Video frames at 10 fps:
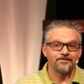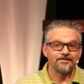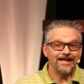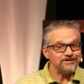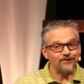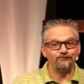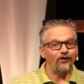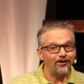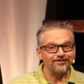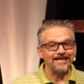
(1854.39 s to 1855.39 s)
That's a
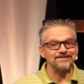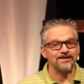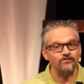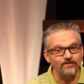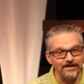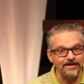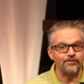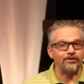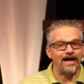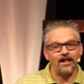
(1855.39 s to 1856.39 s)
far less convenient
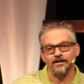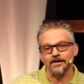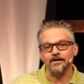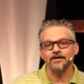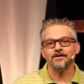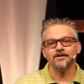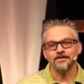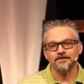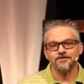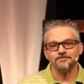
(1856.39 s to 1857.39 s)
reality,
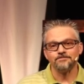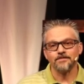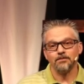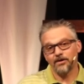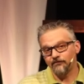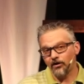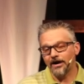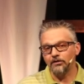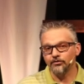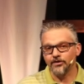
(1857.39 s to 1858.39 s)
but a far
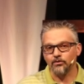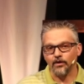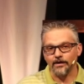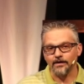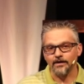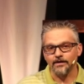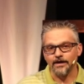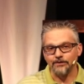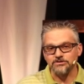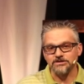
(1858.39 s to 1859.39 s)
healthier one,
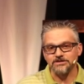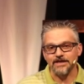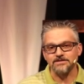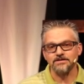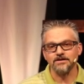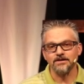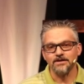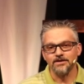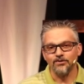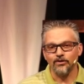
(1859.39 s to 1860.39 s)
I would suggest,
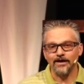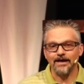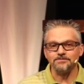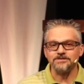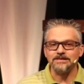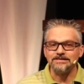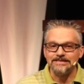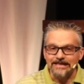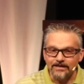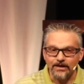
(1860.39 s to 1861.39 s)
when it comes to
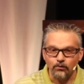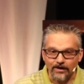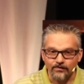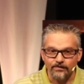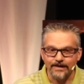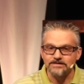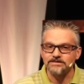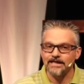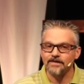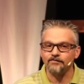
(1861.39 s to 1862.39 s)
dealing with
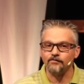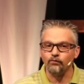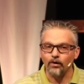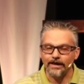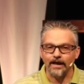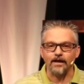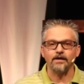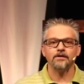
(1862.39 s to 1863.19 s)
instead of avoiding